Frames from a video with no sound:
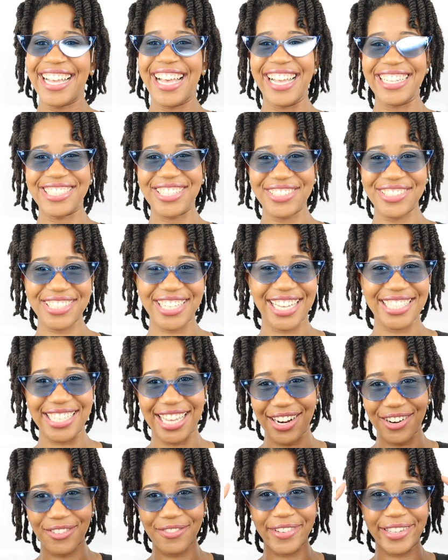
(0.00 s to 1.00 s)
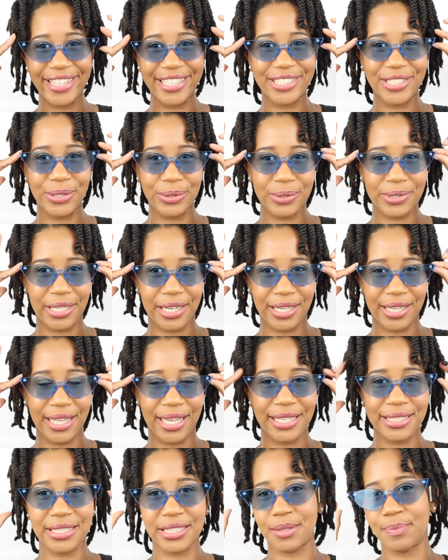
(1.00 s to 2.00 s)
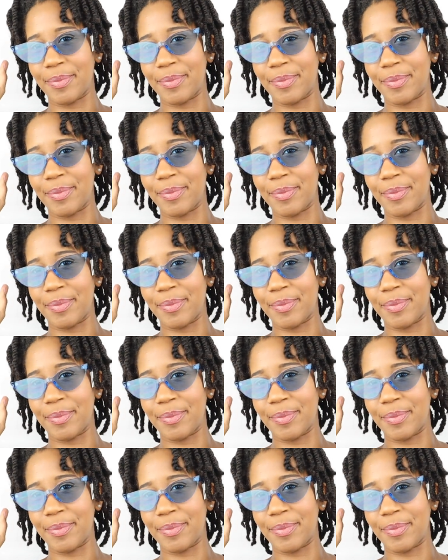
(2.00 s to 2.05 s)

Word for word: I told you guys I don't really do sunglasses,